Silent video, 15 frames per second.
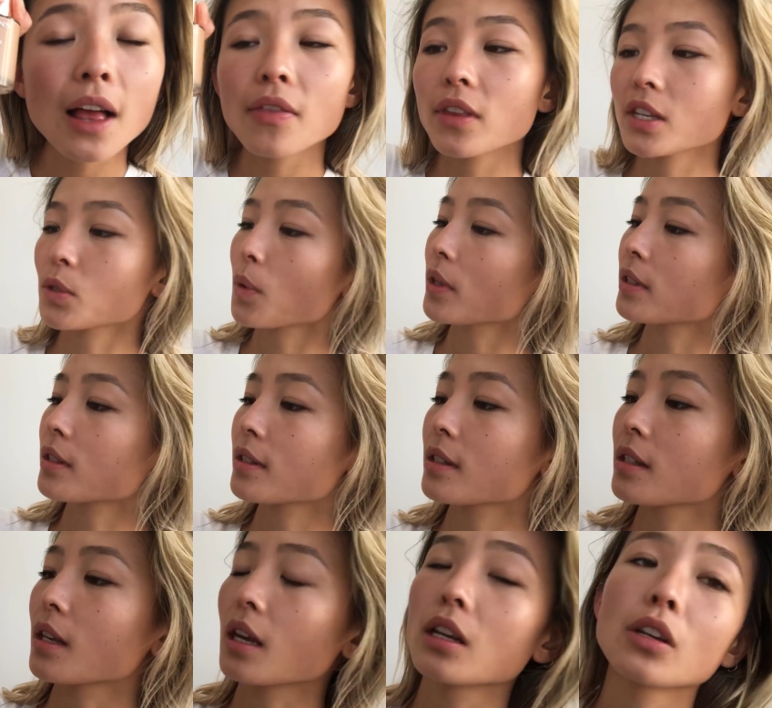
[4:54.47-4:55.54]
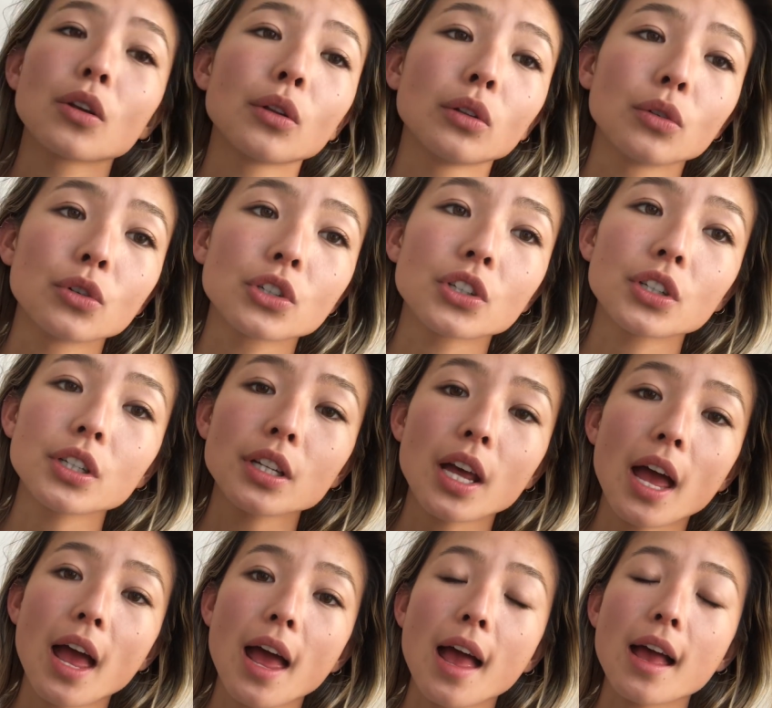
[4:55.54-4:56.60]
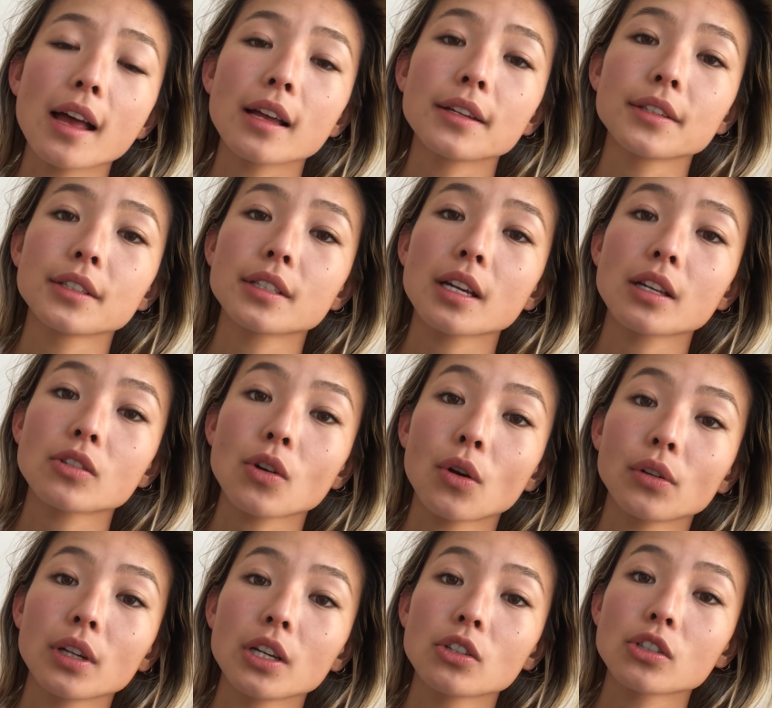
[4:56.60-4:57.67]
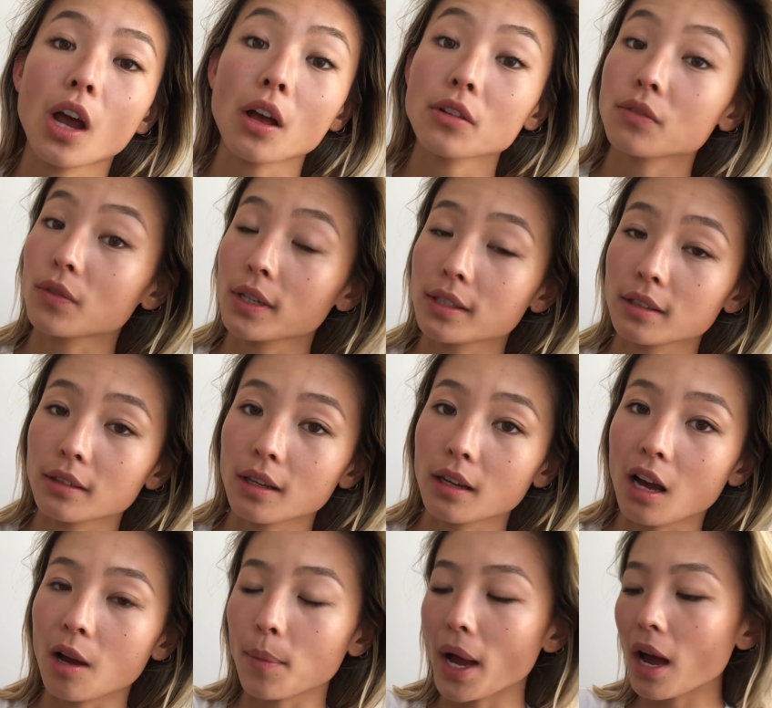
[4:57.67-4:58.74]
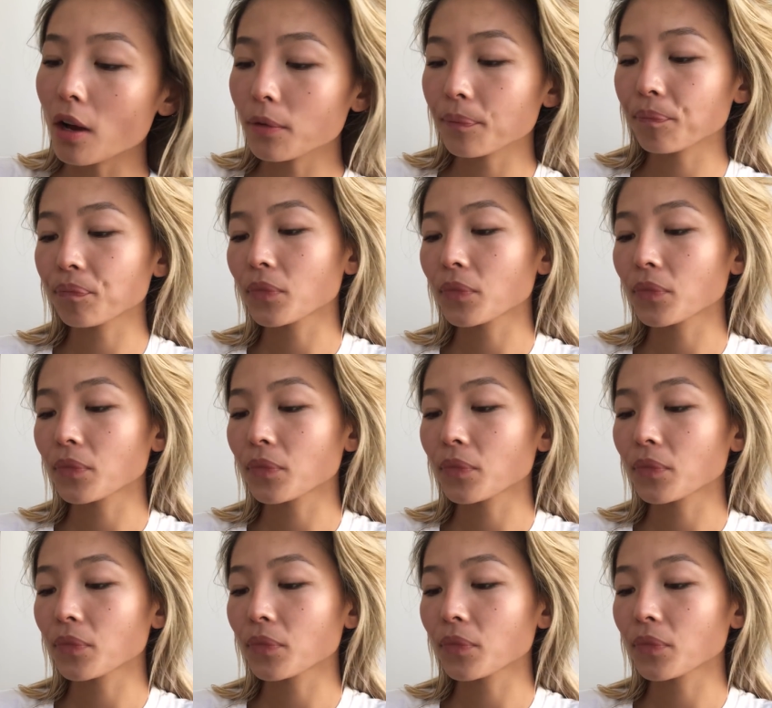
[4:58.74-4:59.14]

This one's a Skin Illusion and it's only just recently come out.